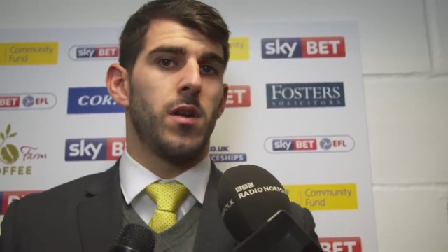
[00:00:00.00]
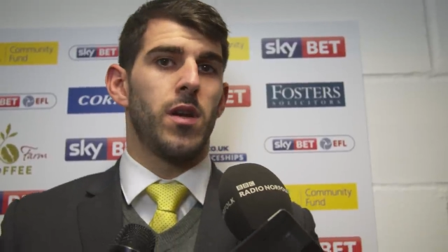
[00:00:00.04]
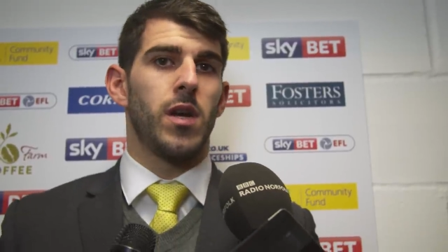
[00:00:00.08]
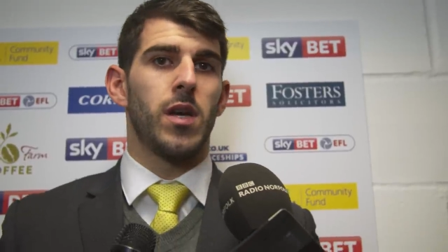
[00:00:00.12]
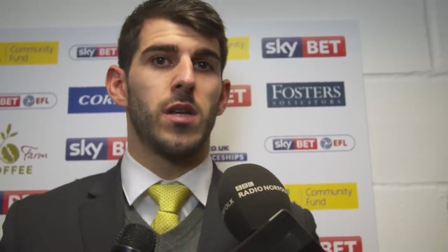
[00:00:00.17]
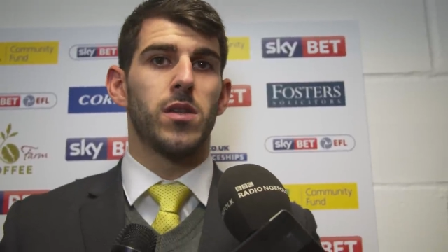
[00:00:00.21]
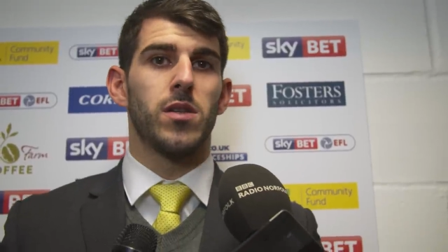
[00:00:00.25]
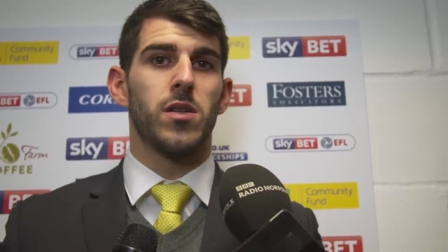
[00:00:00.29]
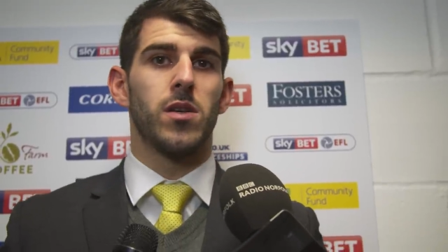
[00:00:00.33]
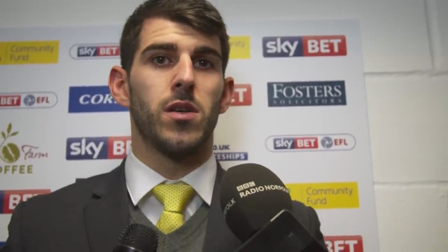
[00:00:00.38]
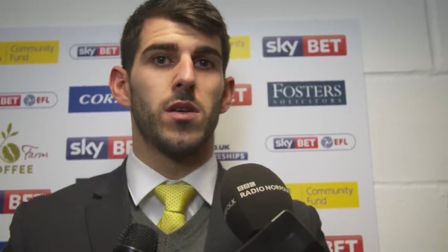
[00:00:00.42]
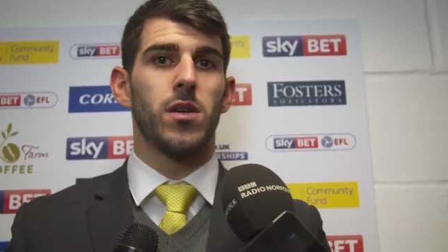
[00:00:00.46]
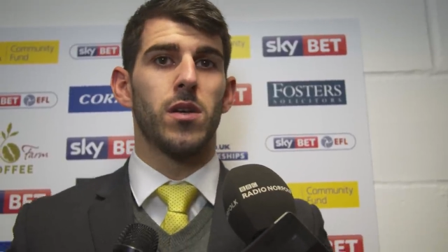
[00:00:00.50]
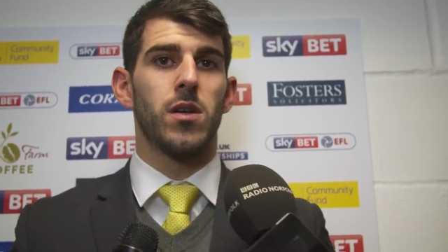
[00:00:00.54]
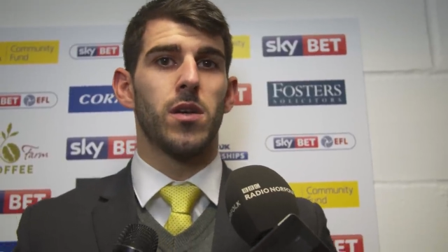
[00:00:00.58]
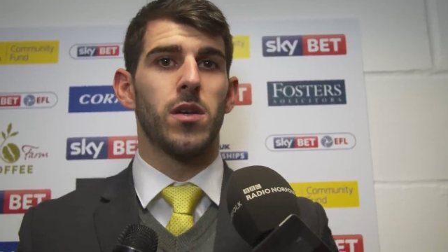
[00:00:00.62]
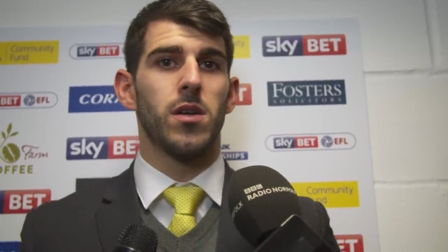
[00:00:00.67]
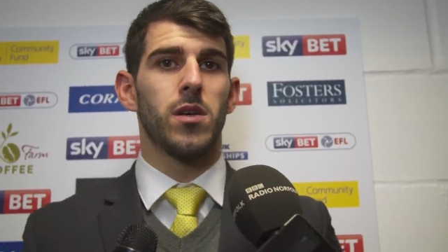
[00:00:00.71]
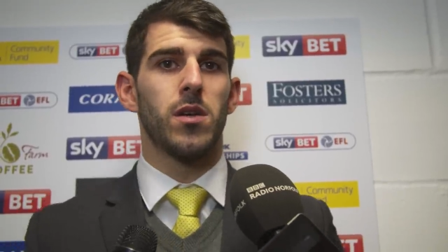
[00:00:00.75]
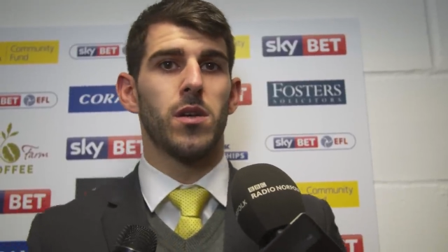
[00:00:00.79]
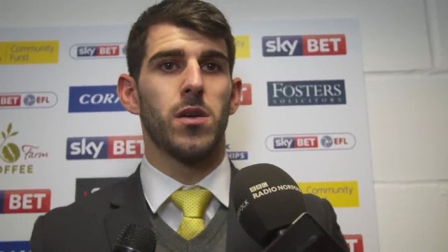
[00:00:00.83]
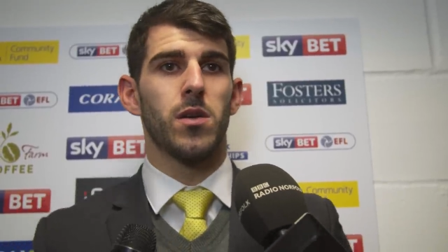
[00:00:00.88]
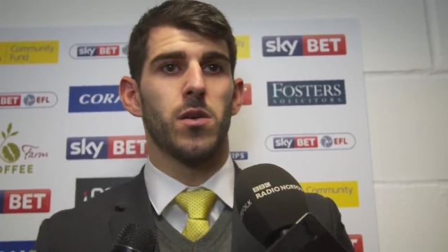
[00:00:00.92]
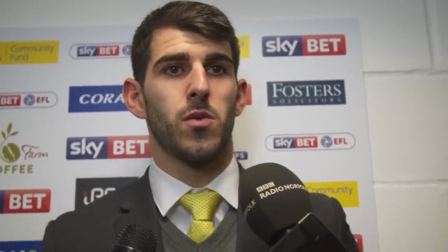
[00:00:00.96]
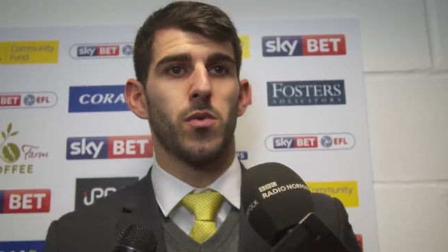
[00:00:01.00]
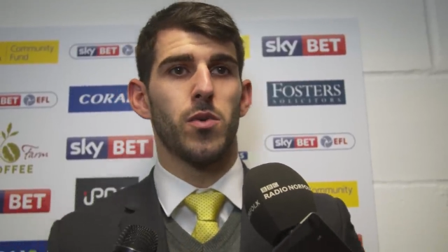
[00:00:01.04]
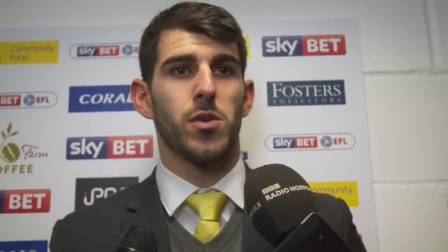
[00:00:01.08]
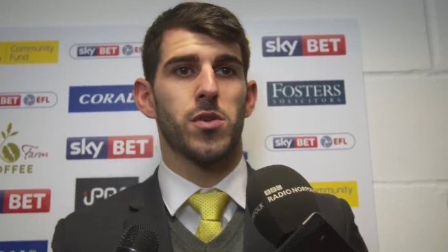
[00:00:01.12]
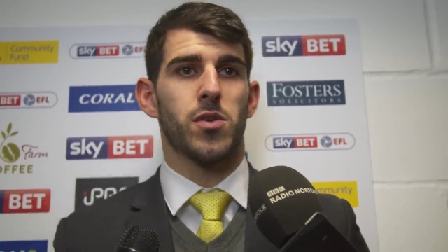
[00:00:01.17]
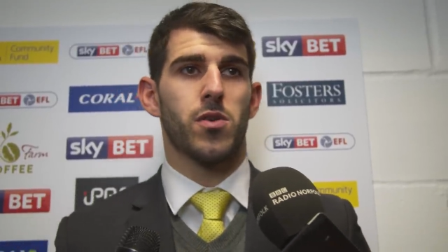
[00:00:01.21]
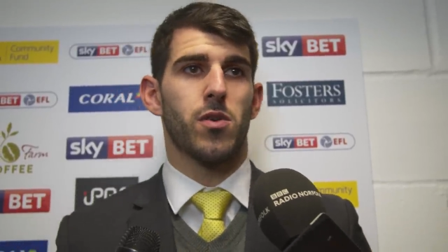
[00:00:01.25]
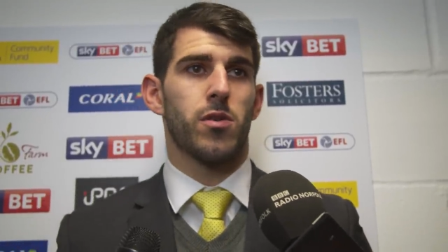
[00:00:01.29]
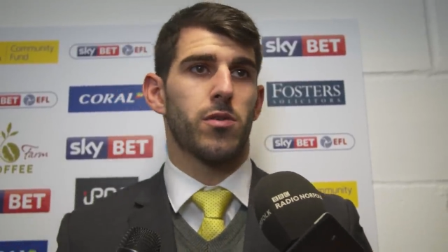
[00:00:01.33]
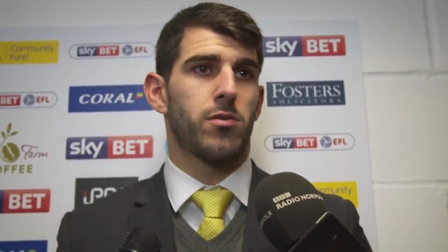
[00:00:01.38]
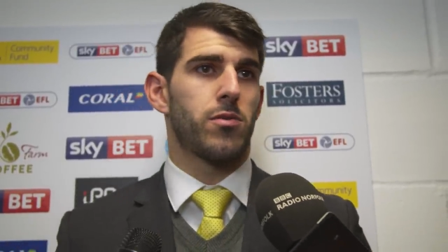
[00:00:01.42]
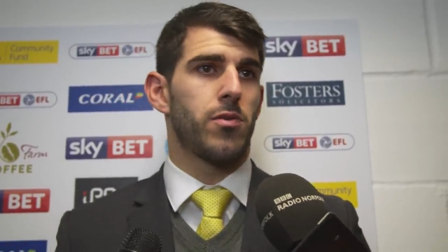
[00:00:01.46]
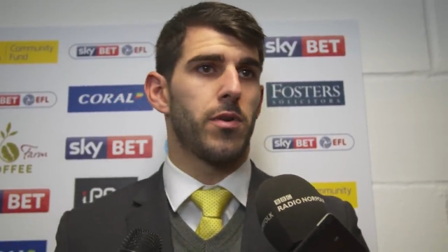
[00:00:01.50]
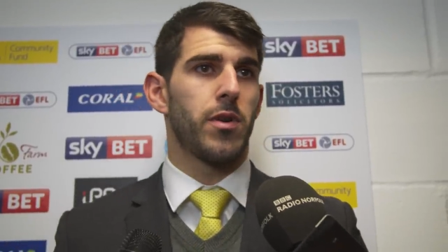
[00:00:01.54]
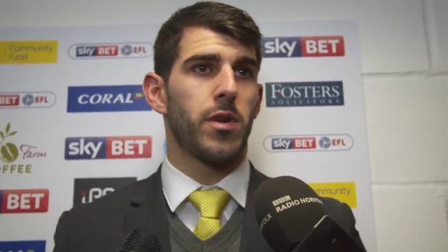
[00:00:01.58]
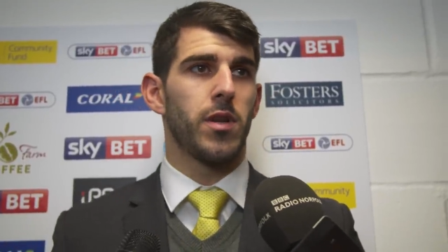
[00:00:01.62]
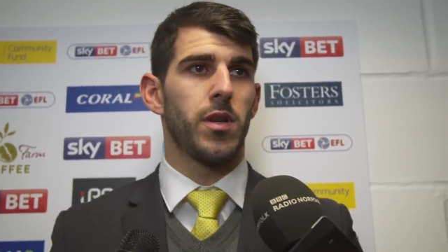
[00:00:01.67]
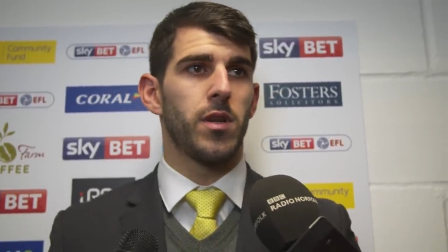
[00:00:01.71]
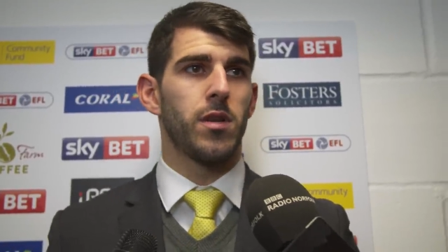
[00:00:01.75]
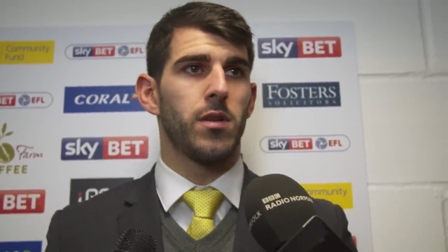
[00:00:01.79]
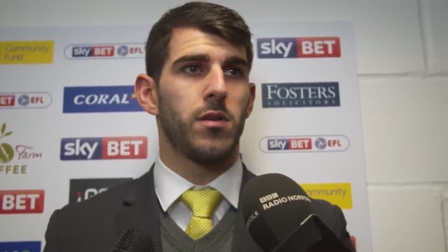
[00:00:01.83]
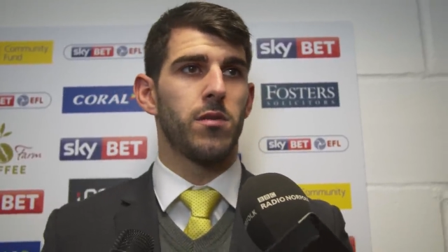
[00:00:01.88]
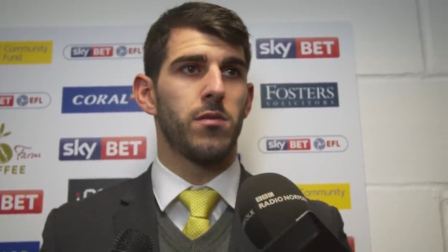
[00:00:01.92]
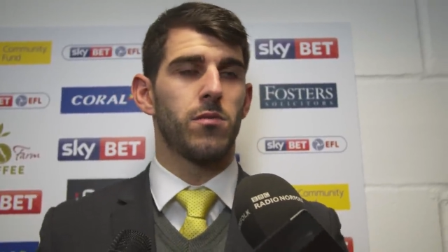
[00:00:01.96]
and uh, we scored
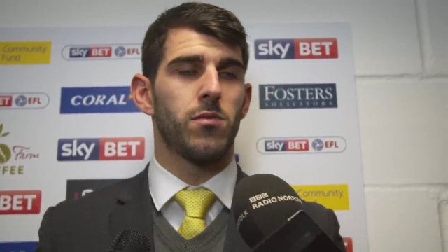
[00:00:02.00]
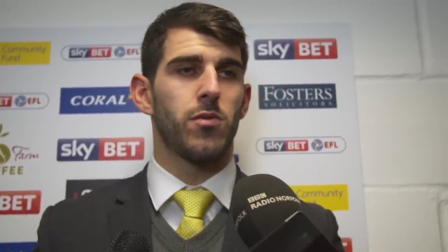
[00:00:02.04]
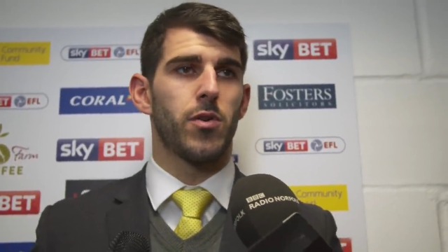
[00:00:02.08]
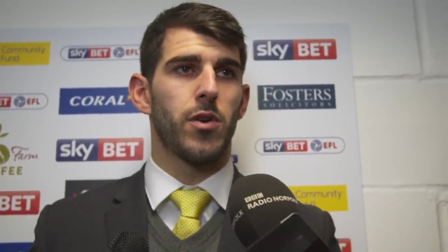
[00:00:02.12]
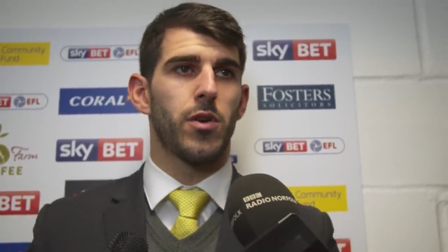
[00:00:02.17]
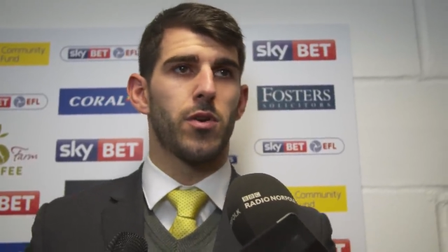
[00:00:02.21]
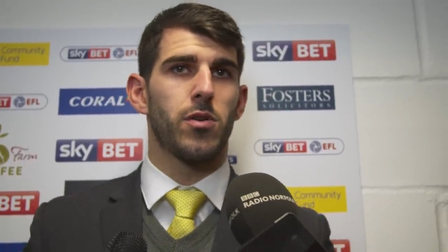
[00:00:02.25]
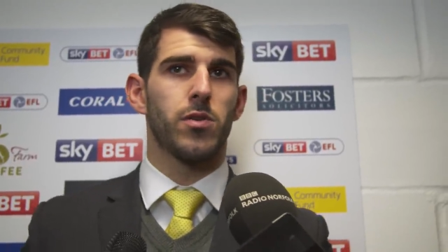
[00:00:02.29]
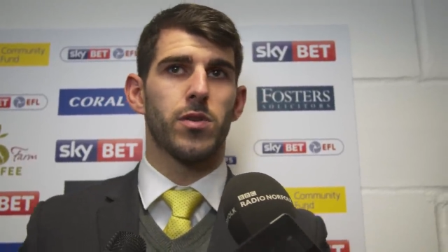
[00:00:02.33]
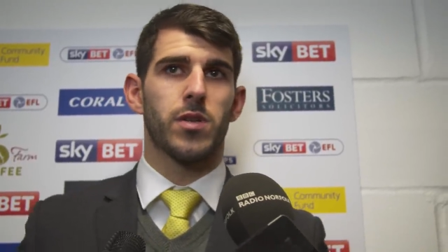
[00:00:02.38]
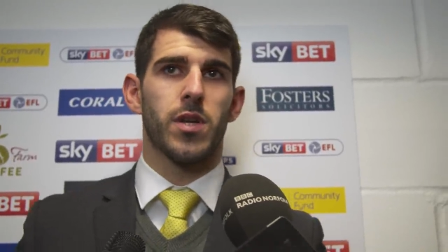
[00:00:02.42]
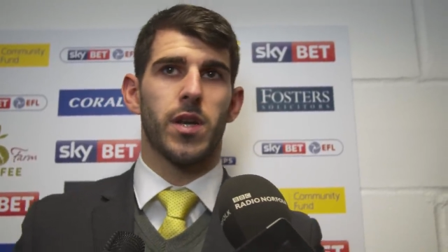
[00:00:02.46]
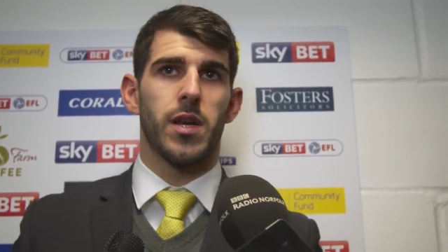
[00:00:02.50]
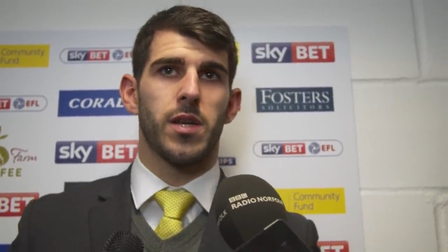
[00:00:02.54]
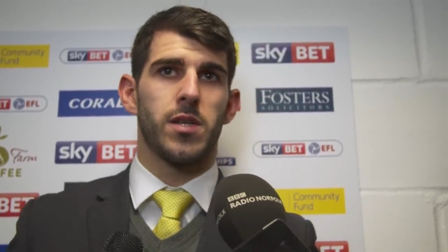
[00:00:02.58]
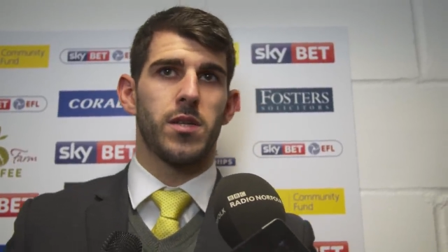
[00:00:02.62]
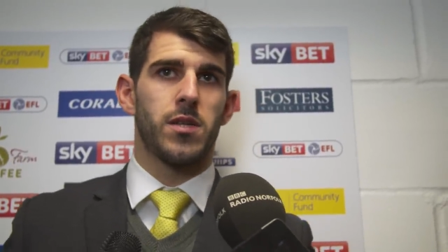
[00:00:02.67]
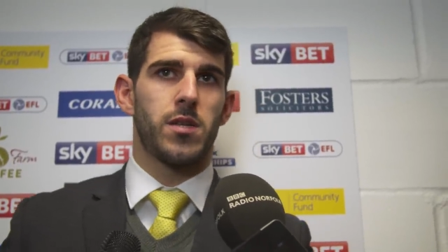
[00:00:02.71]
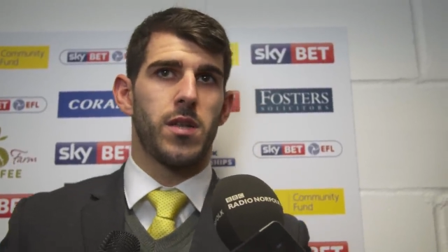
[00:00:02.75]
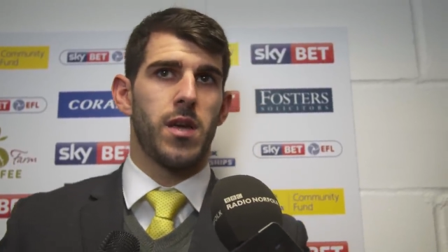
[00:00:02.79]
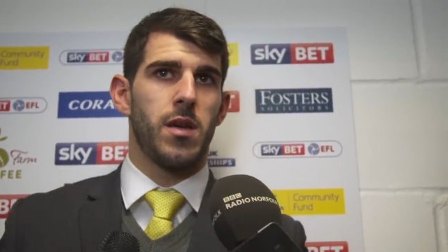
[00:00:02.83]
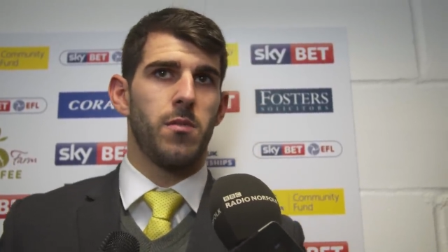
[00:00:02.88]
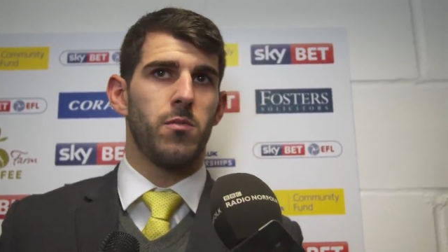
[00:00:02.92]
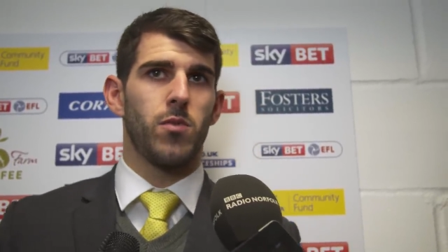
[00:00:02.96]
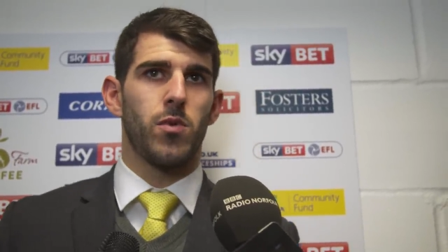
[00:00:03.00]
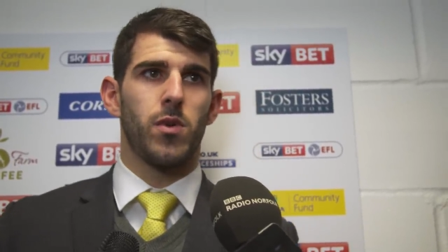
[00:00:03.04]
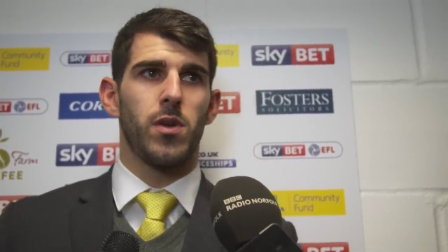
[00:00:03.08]
three three goals against them.